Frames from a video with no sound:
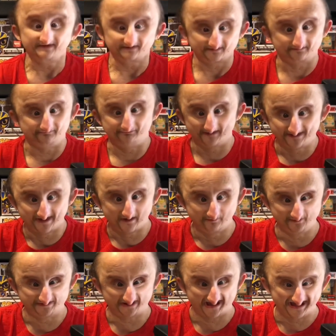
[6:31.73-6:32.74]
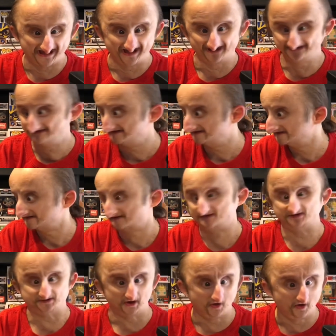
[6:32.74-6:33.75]
The video is hot. The
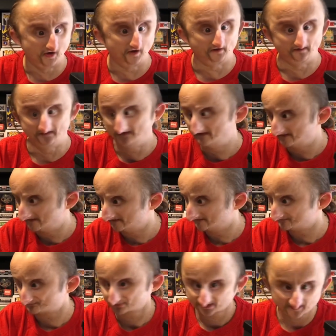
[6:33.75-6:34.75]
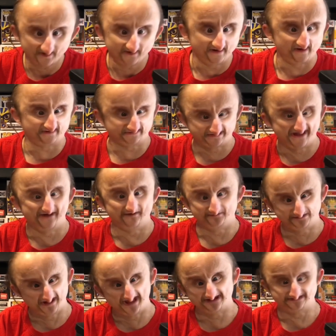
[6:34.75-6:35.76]
song, it
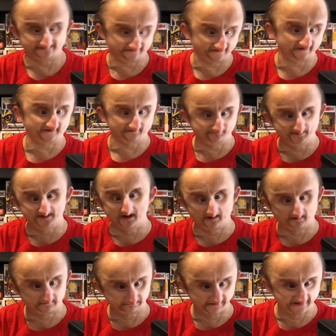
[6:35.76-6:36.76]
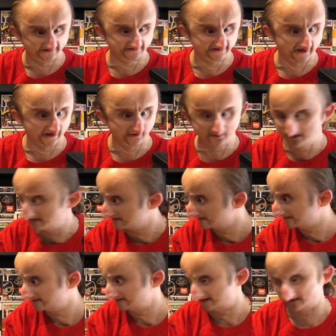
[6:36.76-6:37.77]
sounds like it could be on
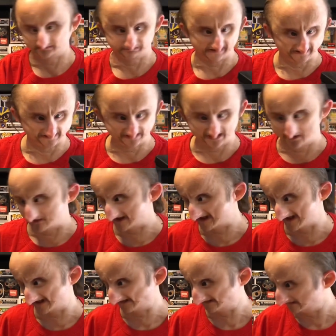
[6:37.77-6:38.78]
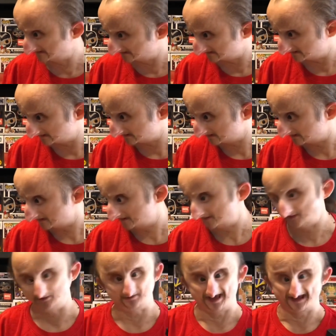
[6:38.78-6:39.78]
a radio hit.
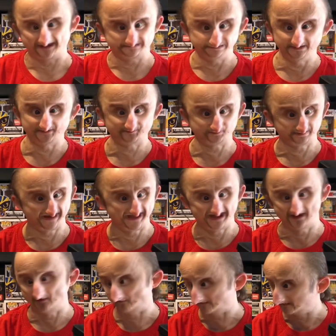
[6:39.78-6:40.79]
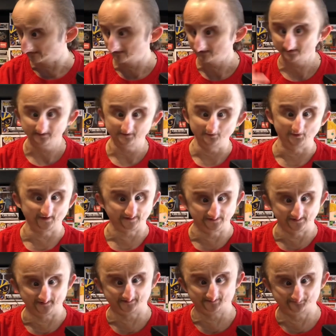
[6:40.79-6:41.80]
You got Chris Brown. What do
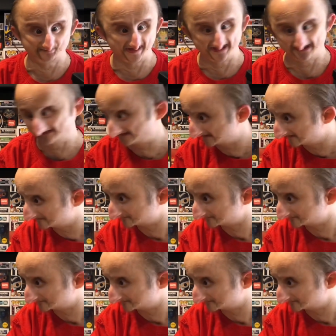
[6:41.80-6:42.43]
you expect?